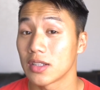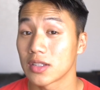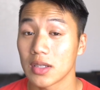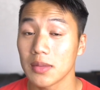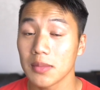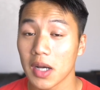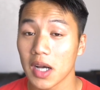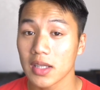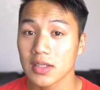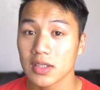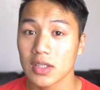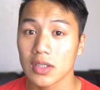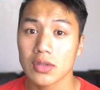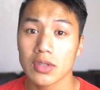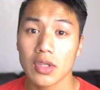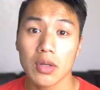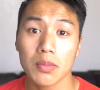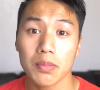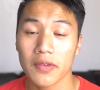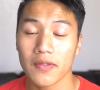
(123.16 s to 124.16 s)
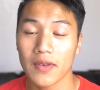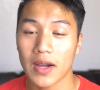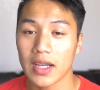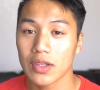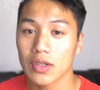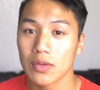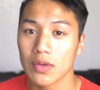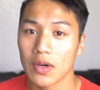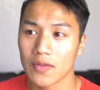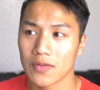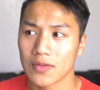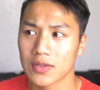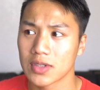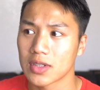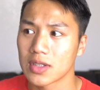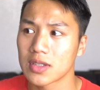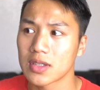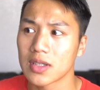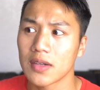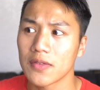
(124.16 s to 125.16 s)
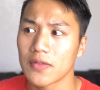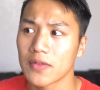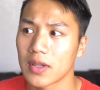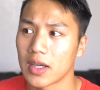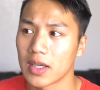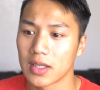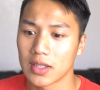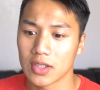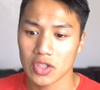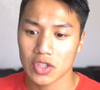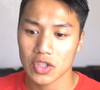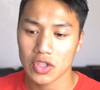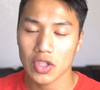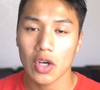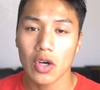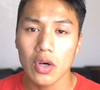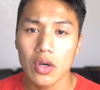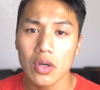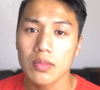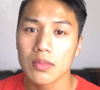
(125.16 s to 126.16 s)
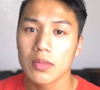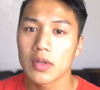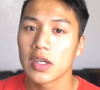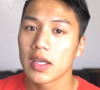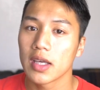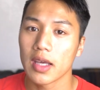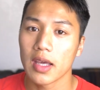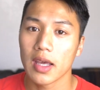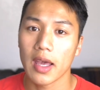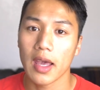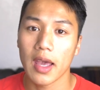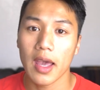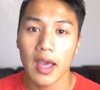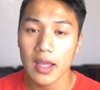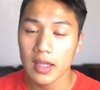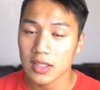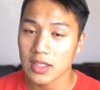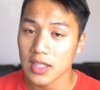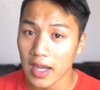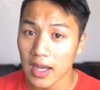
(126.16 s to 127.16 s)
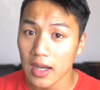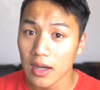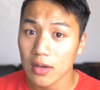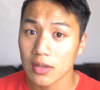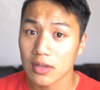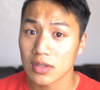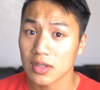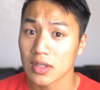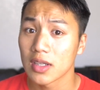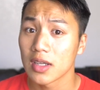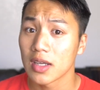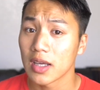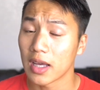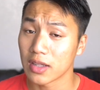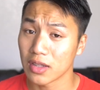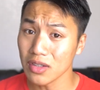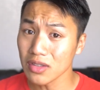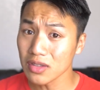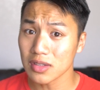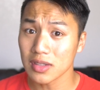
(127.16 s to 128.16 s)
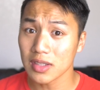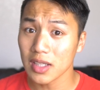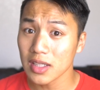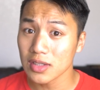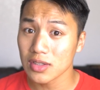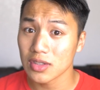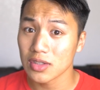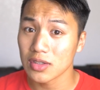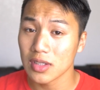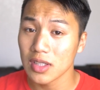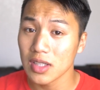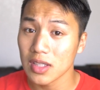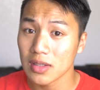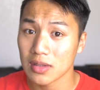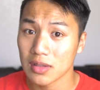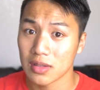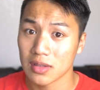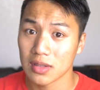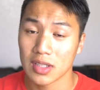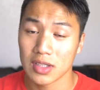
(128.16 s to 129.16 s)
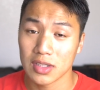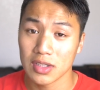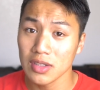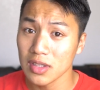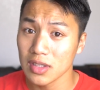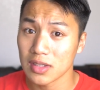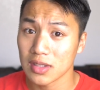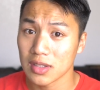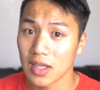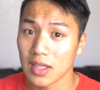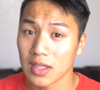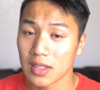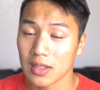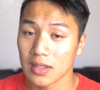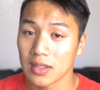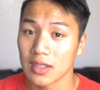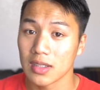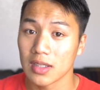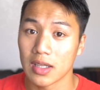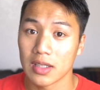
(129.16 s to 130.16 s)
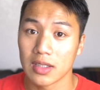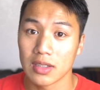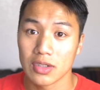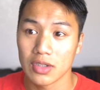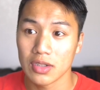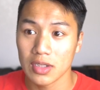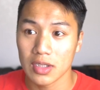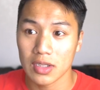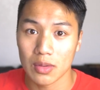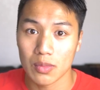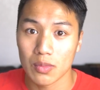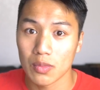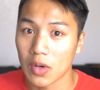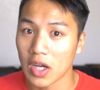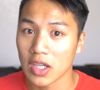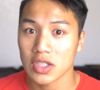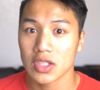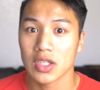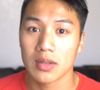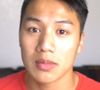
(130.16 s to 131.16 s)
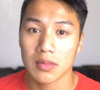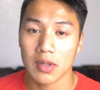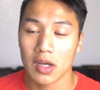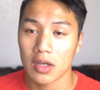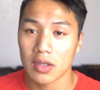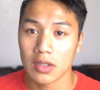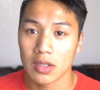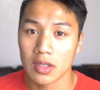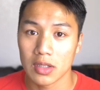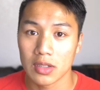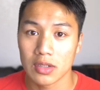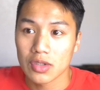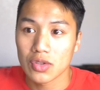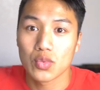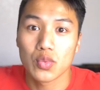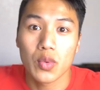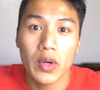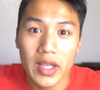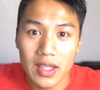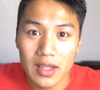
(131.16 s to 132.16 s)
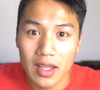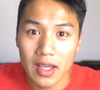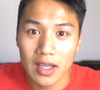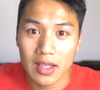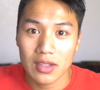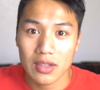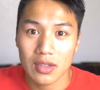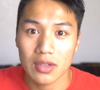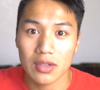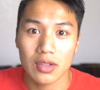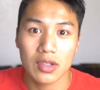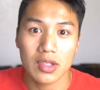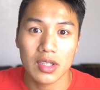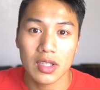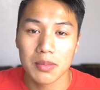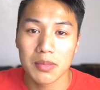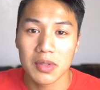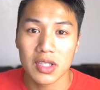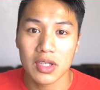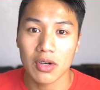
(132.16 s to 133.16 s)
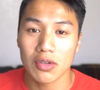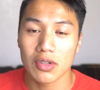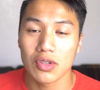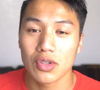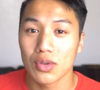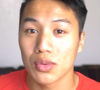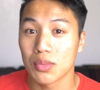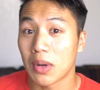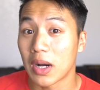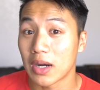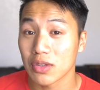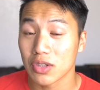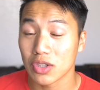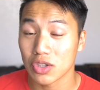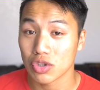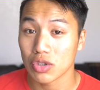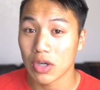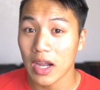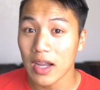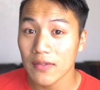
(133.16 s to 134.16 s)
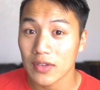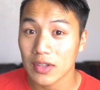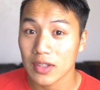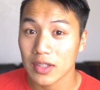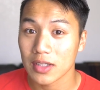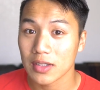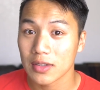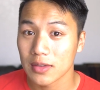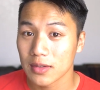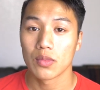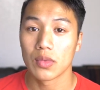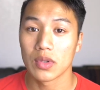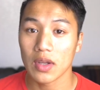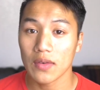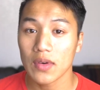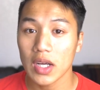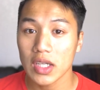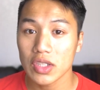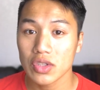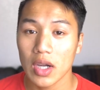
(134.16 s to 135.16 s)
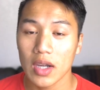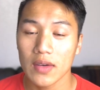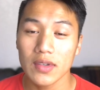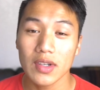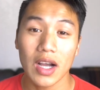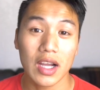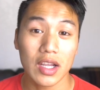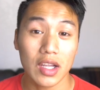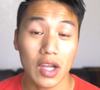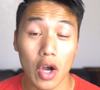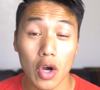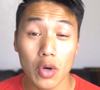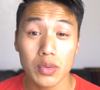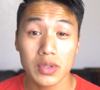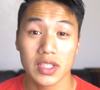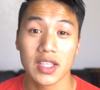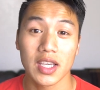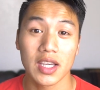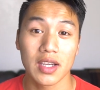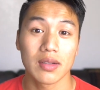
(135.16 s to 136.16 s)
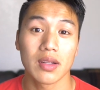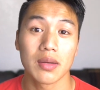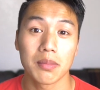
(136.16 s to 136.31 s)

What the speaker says: Some hostels don't provide you with stuff like soap and towels, and those are things you need because you need to stay clean and you need to wash up all the sweat that you're going to be going through while you're traveling. Whenever I travel, I always carry the